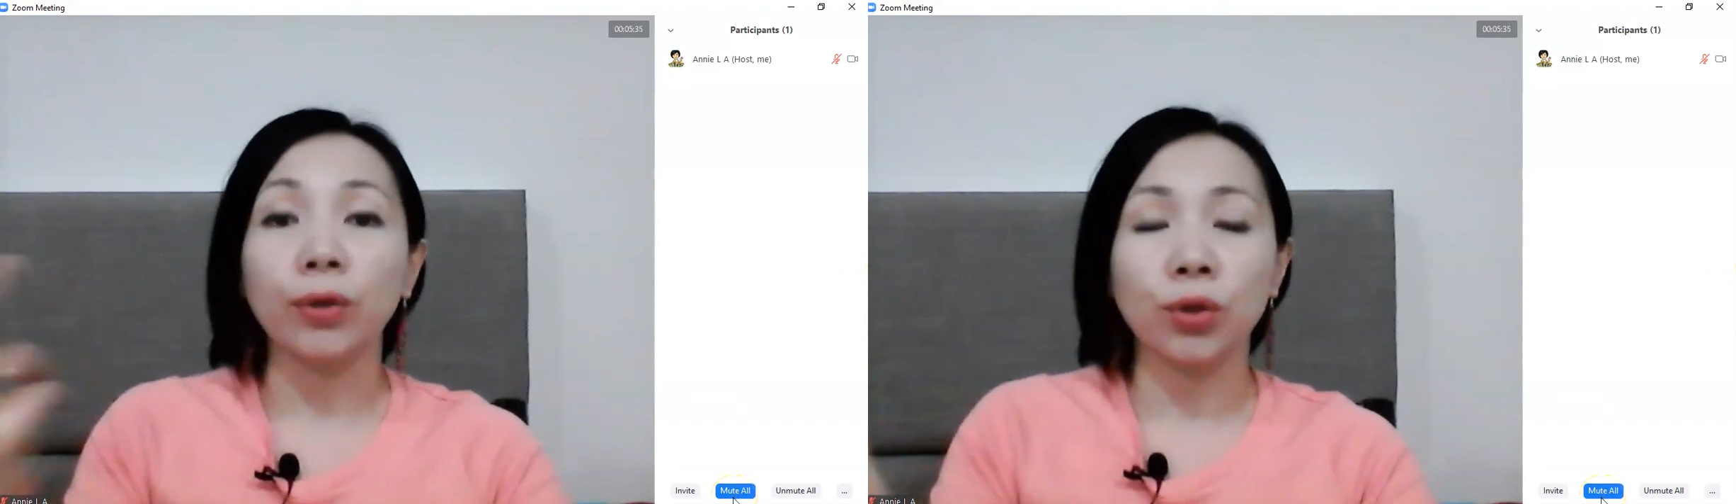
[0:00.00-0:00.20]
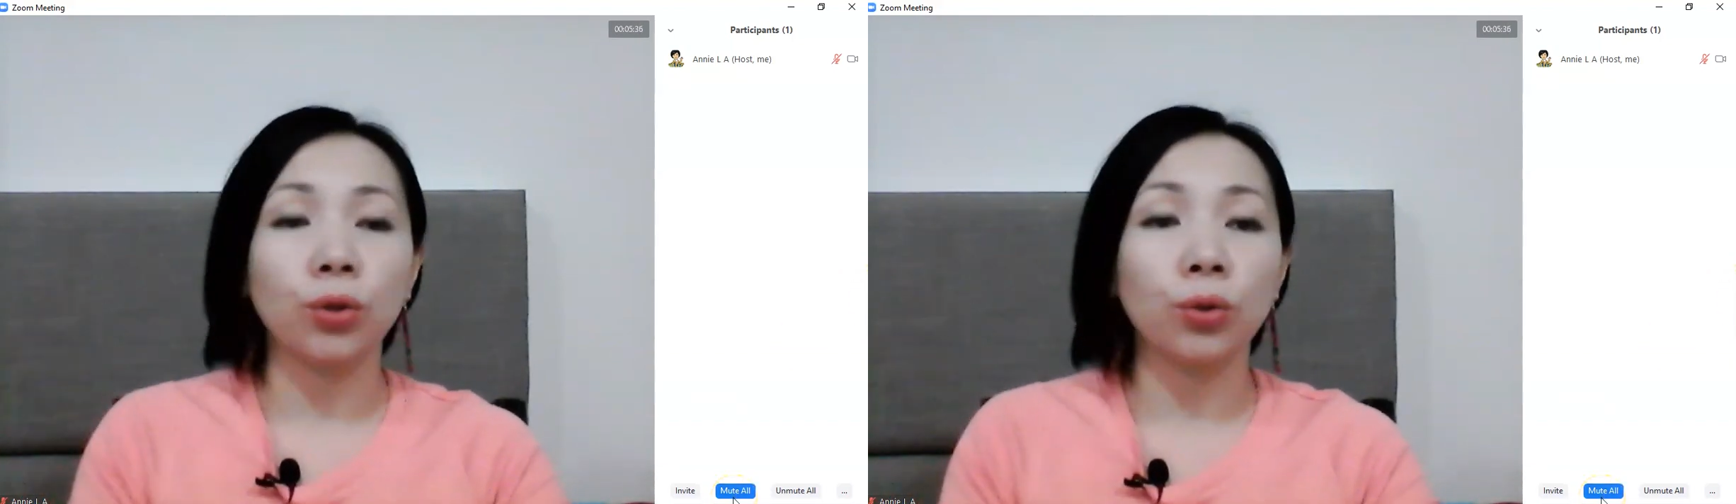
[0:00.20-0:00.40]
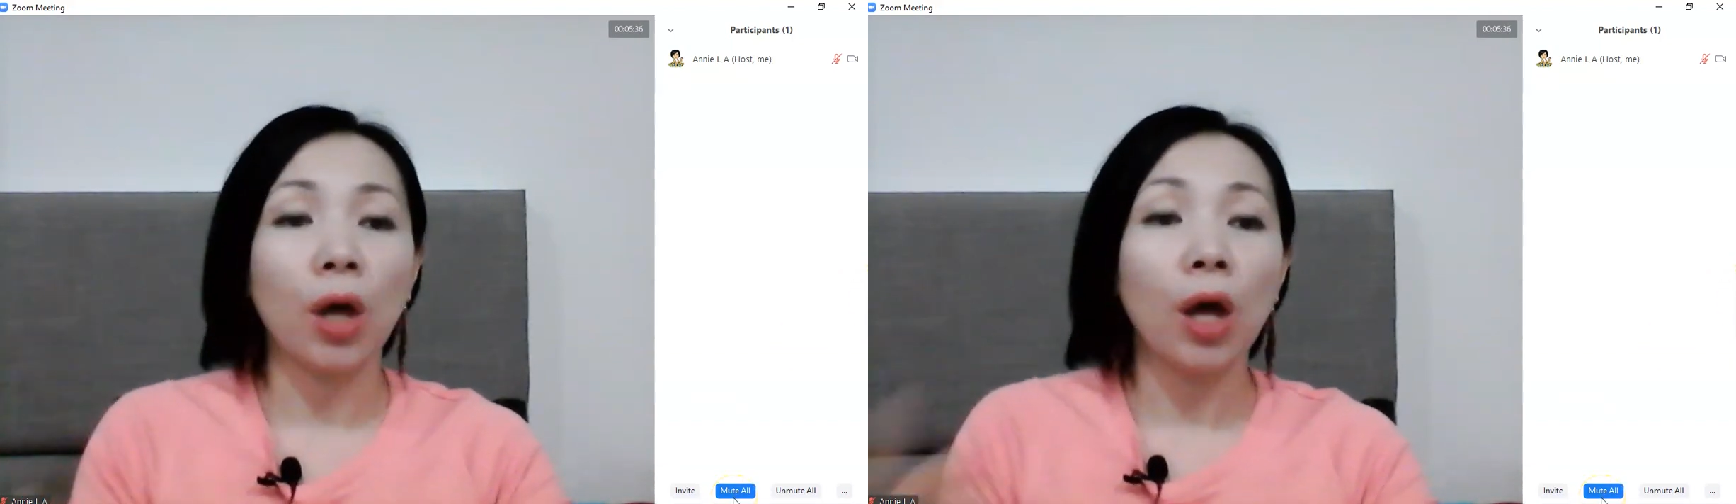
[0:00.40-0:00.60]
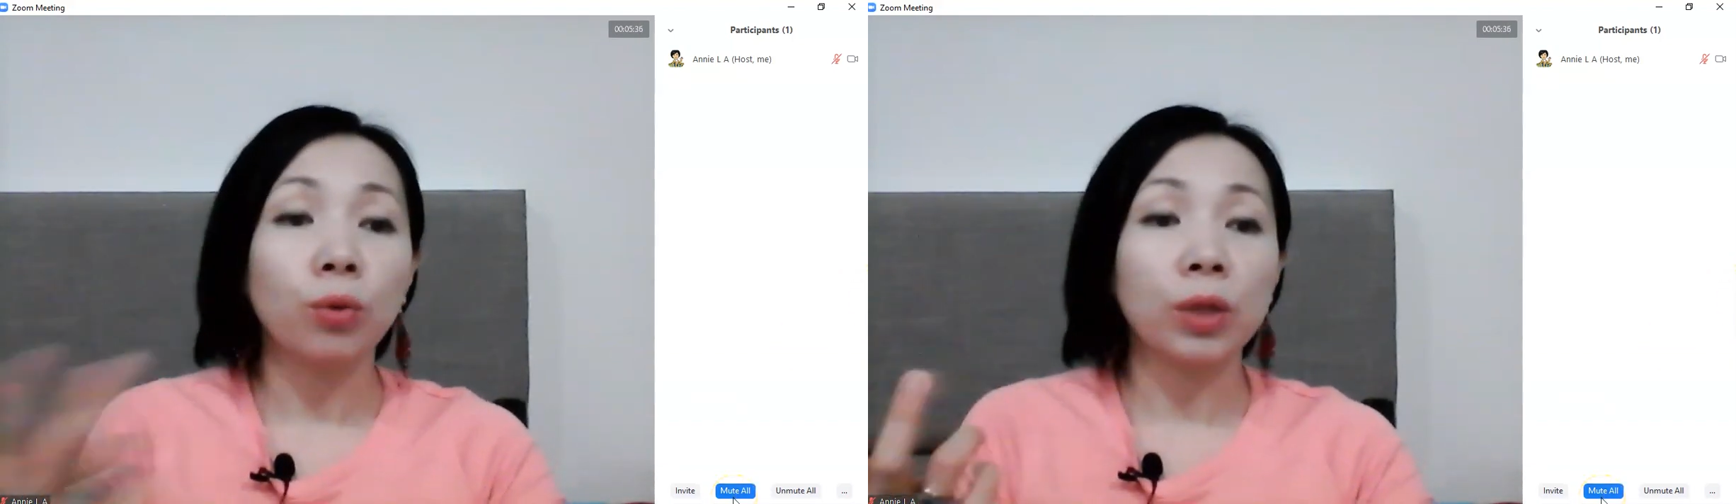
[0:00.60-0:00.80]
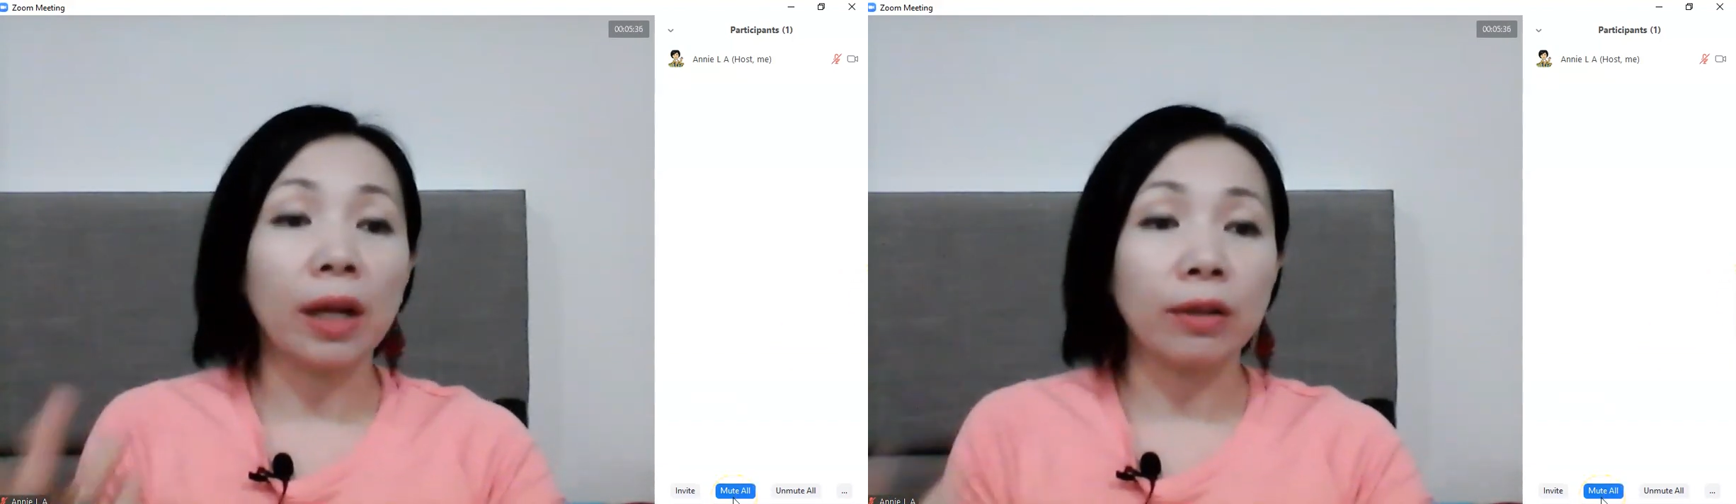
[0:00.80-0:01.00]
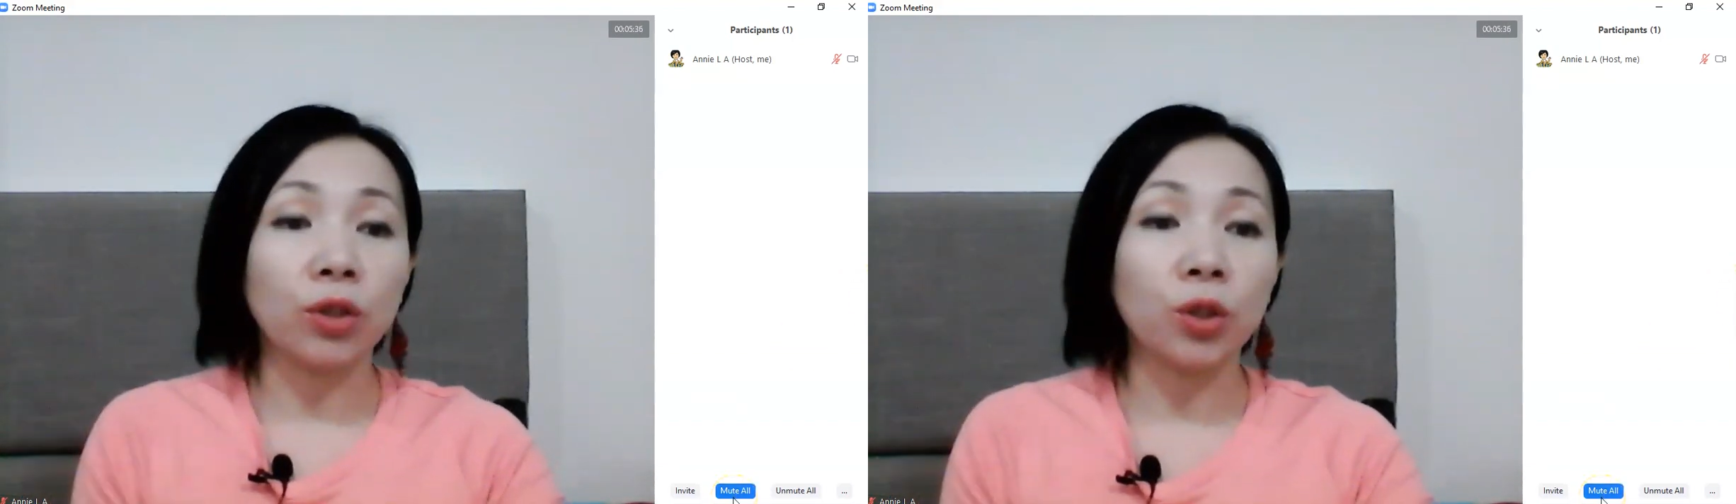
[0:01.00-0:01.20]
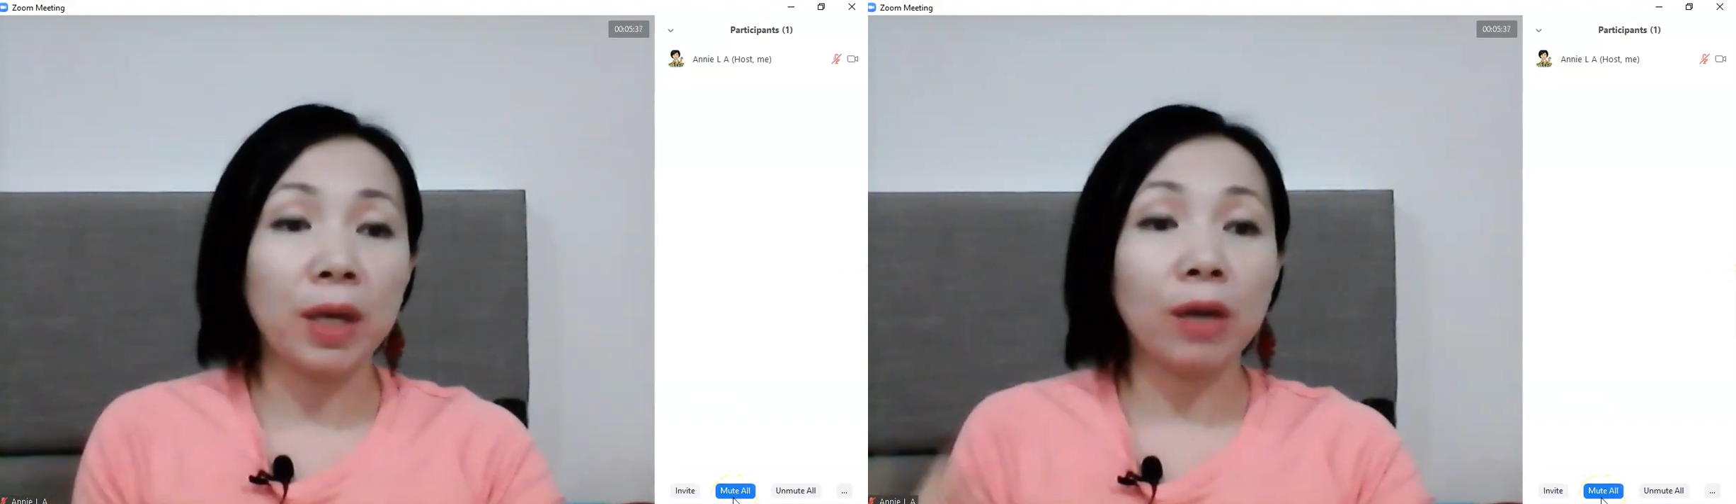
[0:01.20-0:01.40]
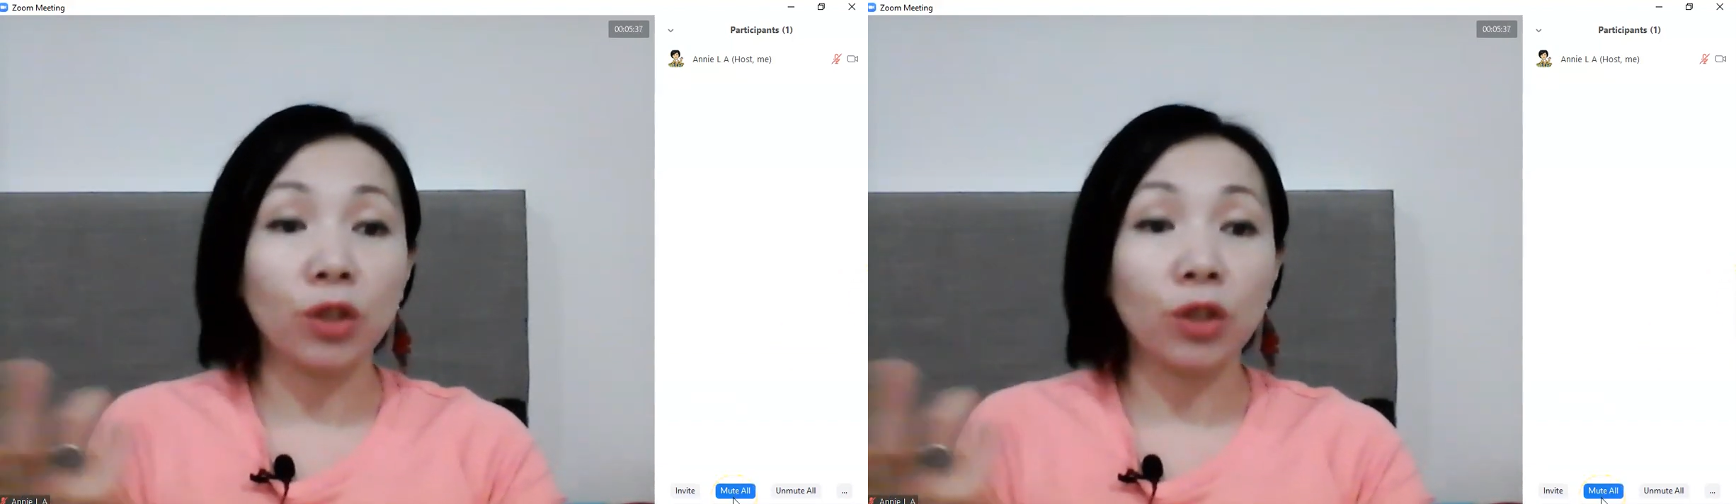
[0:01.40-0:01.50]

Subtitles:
or 2 who would like to speak,